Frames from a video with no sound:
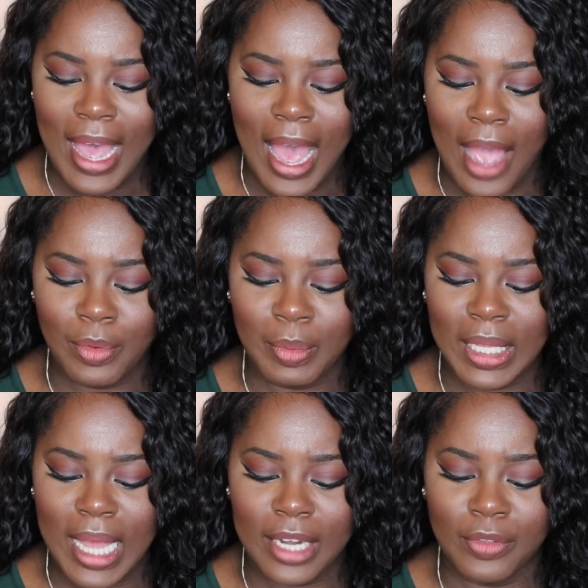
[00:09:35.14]
I would be
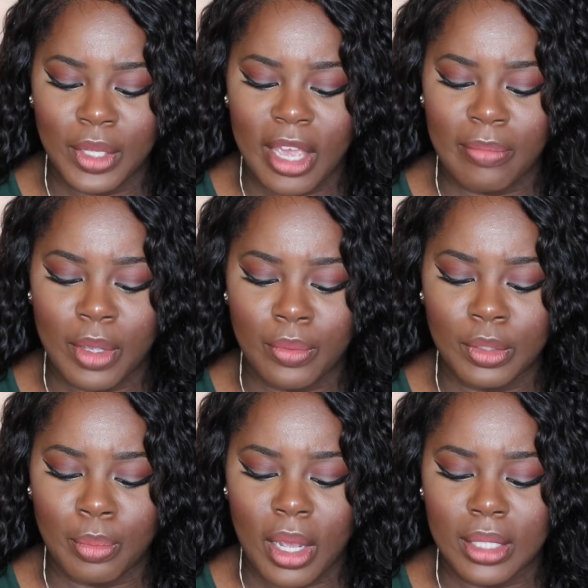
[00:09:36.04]
glad if you gave me a
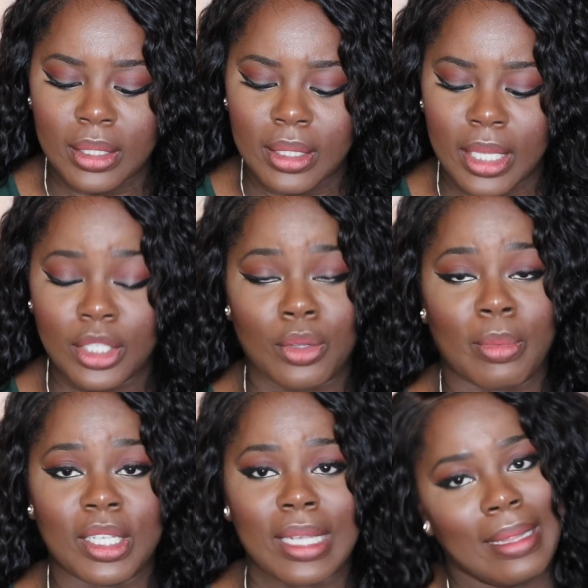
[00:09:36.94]
response. Thanks so
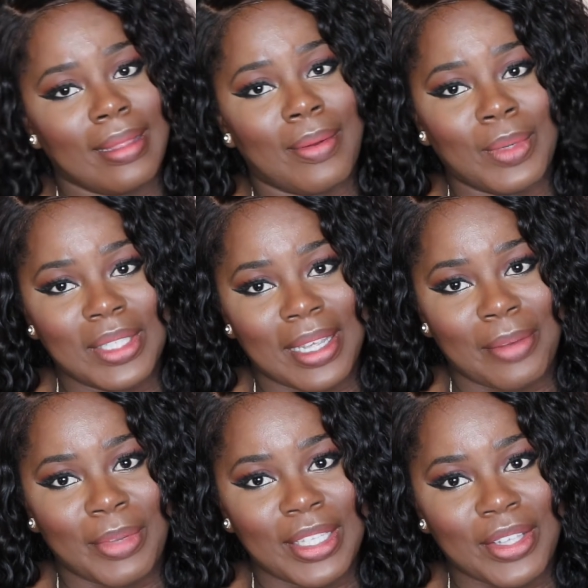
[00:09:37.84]
much. Once again,
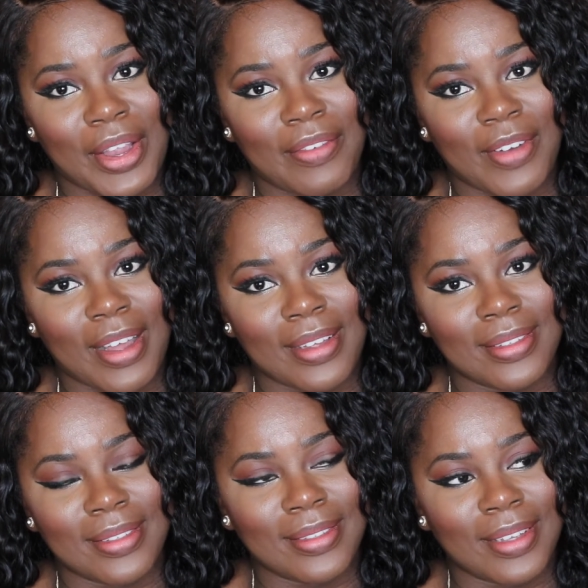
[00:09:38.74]
I'm really sorry for not
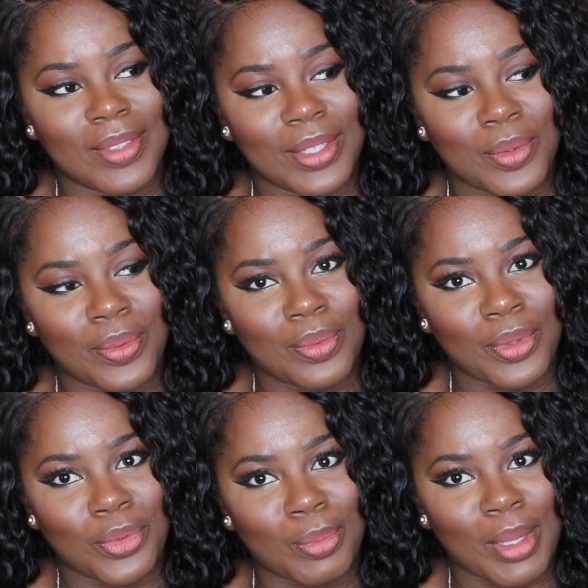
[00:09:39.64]
giving you
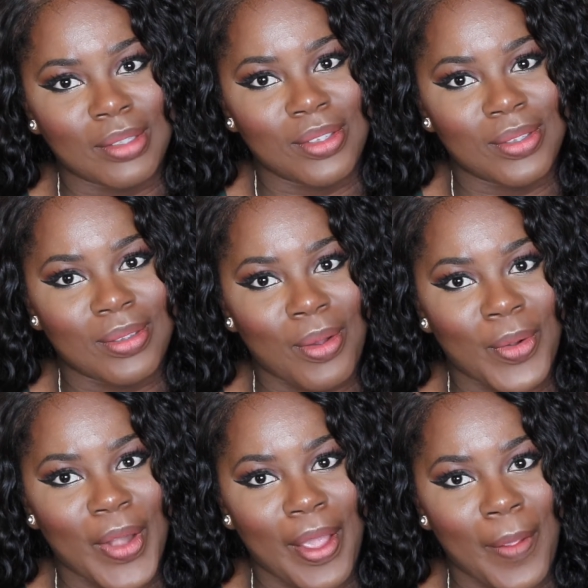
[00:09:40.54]
the response
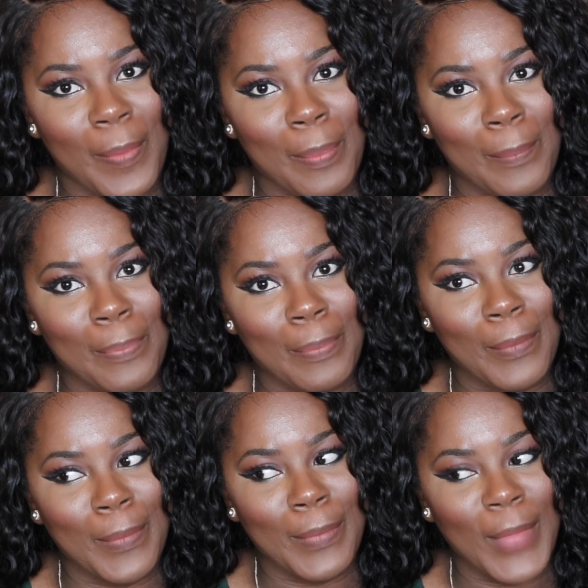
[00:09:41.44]
on
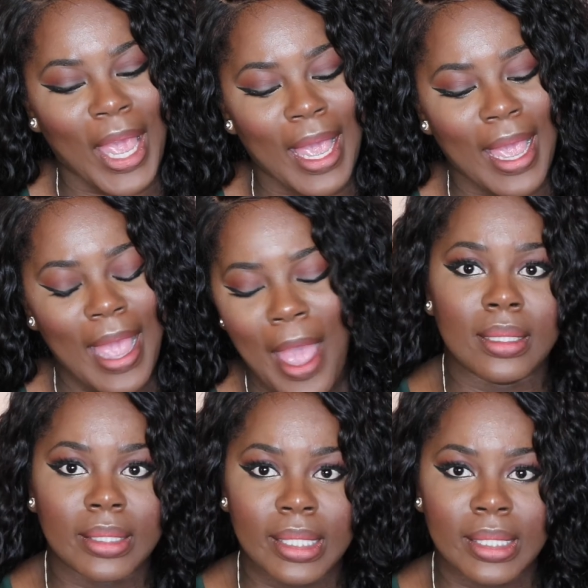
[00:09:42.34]
time.
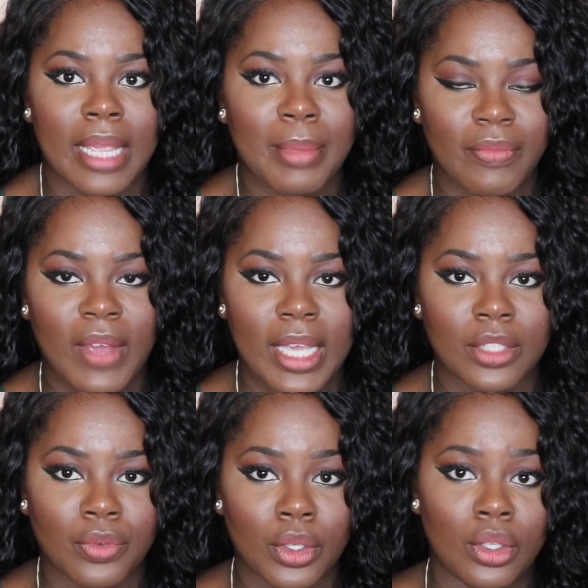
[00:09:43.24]
The same
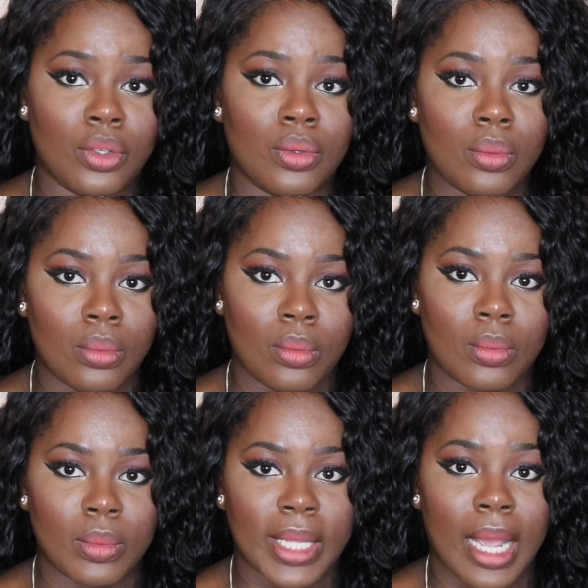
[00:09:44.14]
advice for you
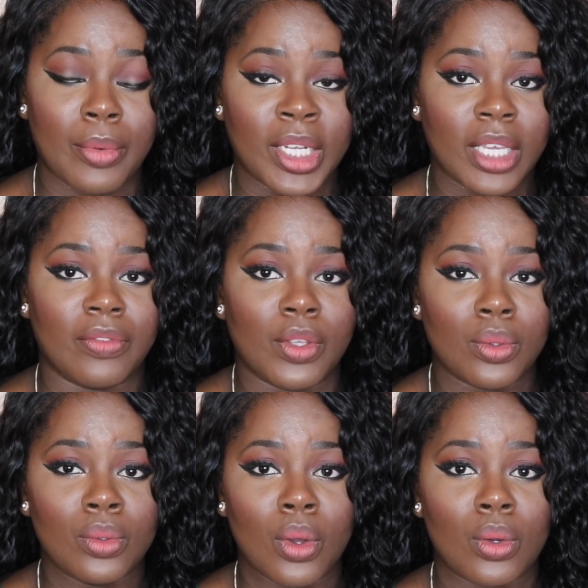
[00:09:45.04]
that I would give
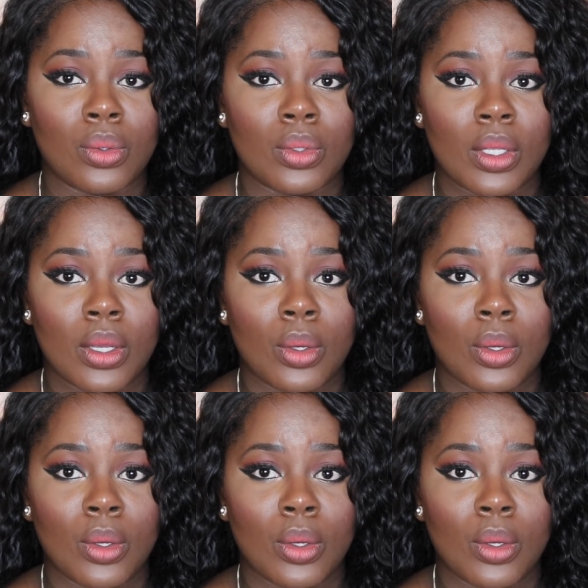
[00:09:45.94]
you goes